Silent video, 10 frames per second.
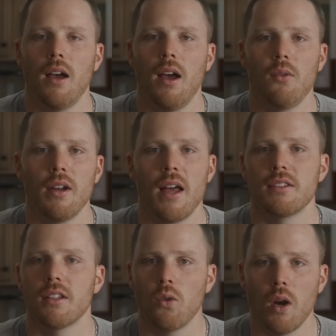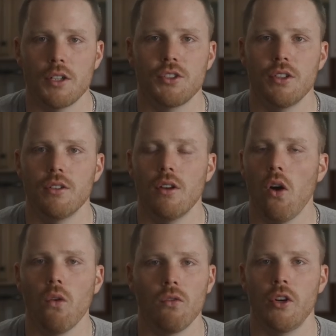I would ask the question
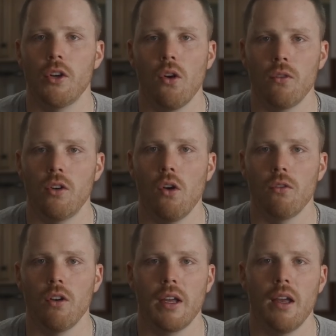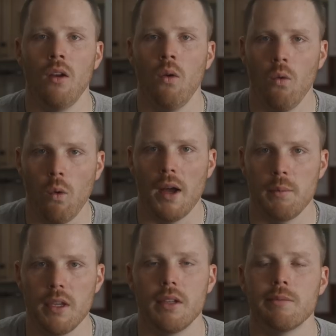over and over and over again, why
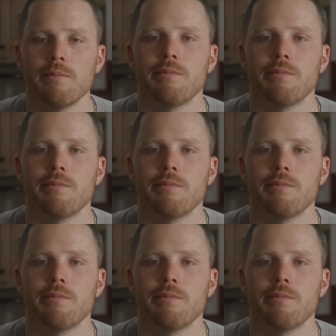me?